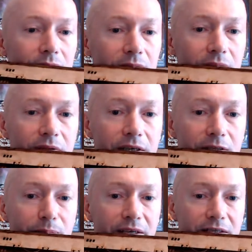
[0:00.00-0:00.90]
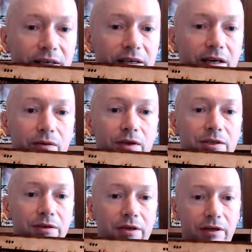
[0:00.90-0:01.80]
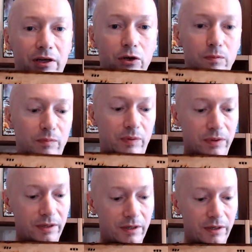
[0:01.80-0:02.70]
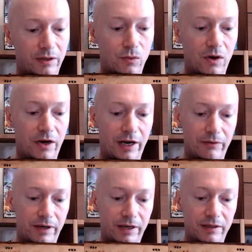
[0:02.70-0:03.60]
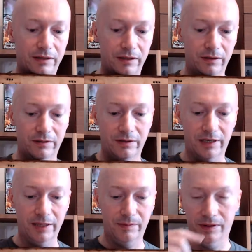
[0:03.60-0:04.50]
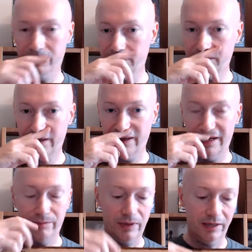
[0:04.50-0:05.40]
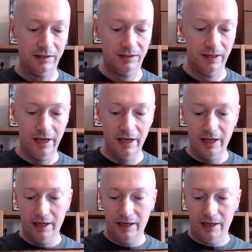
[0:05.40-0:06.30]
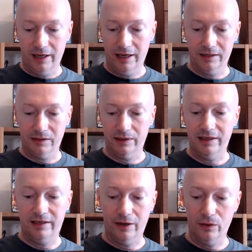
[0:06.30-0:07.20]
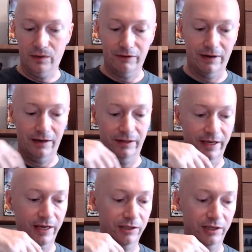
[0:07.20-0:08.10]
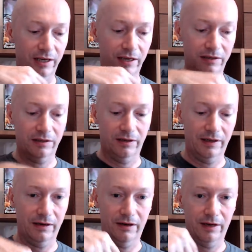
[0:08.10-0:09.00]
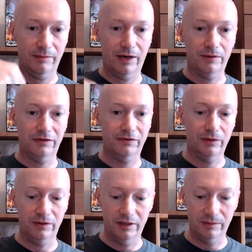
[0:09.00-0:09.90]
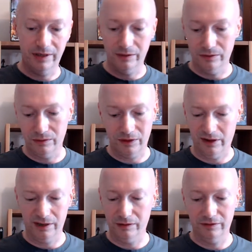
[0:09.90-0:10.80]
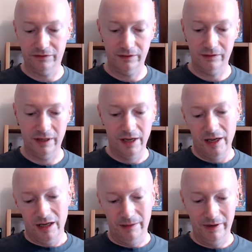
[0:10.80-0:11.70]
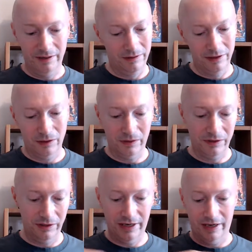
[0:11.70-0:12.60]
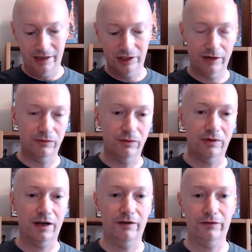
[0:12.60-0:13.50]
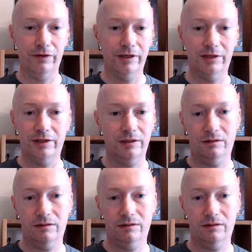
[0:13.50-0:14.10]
these bits here which you can loop the wiring into to keep it in place. So I did that all the way around the edge, and then I started going backwards and forwards in the middle, kind of. And I mean, as long as you get a general coverage,